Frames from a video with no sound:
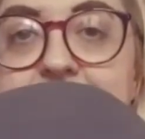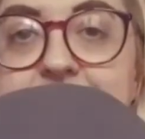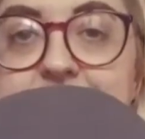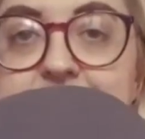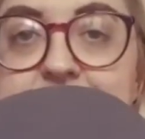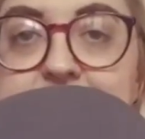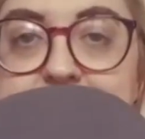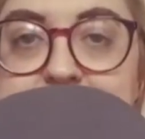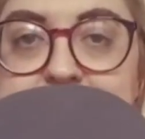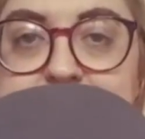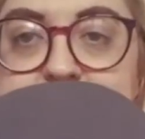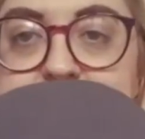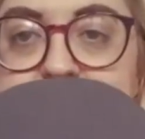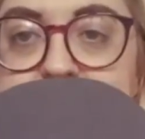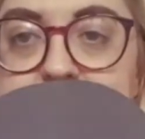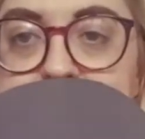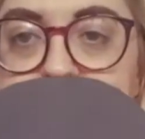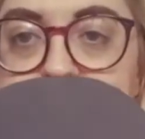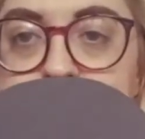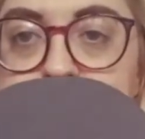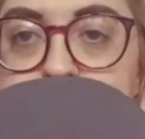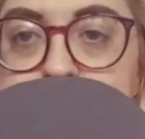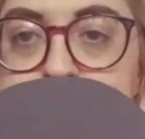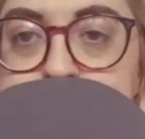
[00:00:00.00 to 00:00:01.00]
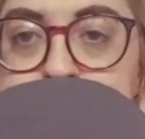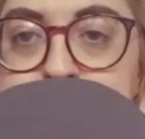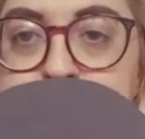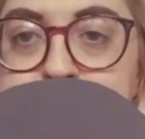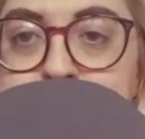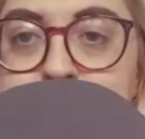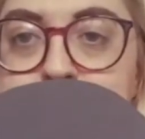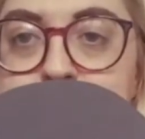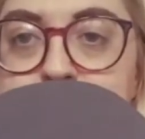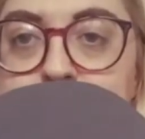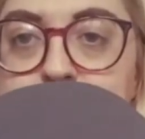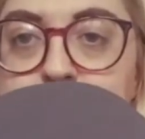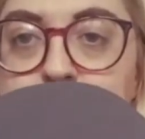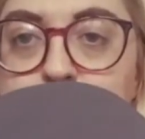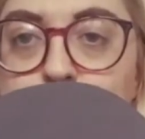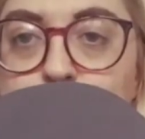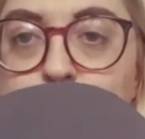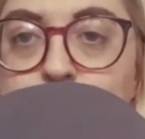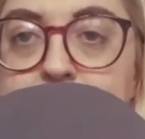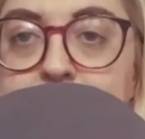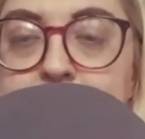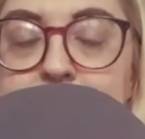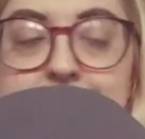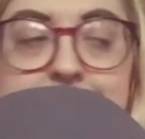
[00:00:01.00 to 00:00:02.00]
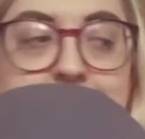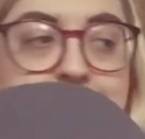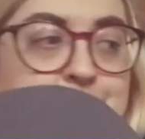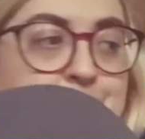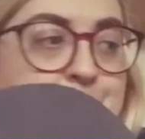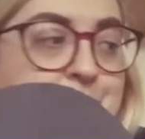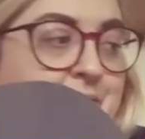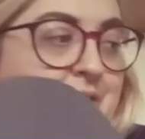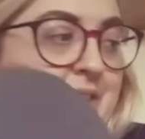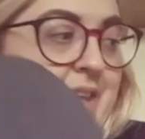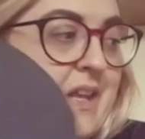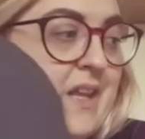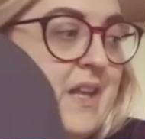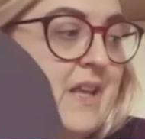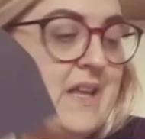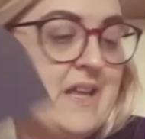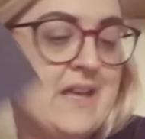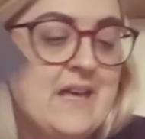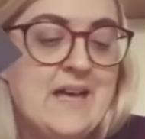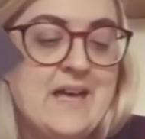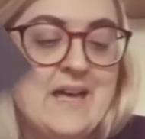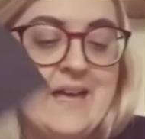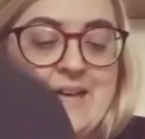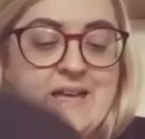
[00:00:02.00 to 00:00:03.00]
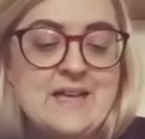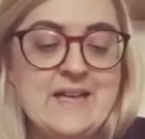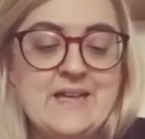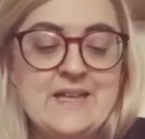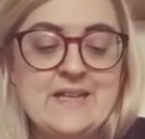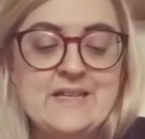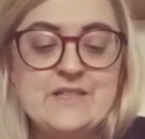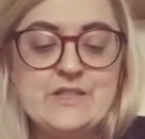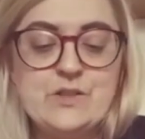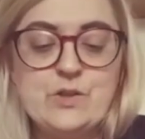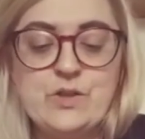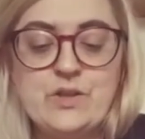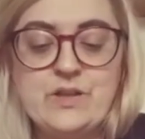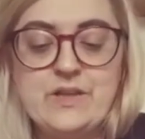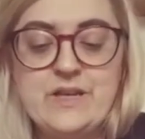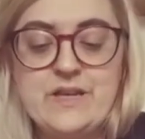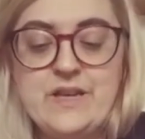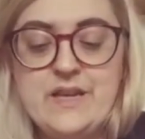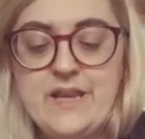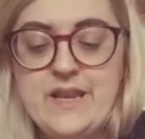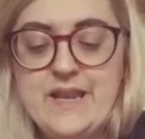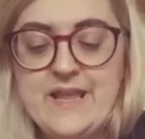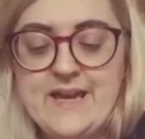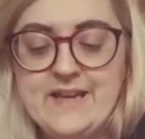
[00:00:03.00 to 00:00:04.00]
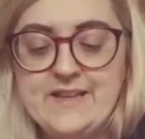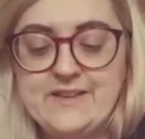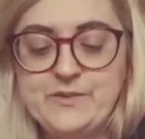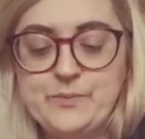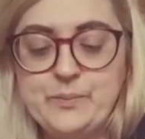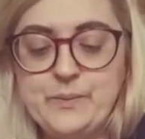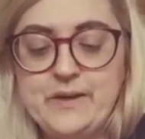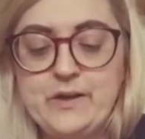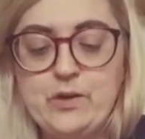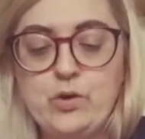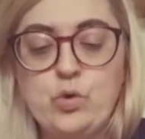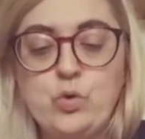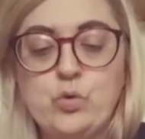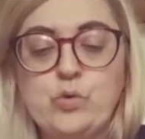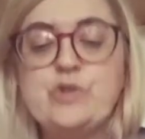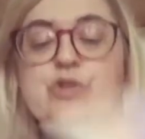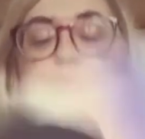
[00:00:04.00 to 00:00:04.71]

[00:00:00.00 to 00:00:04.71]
this here, okay? And next we are going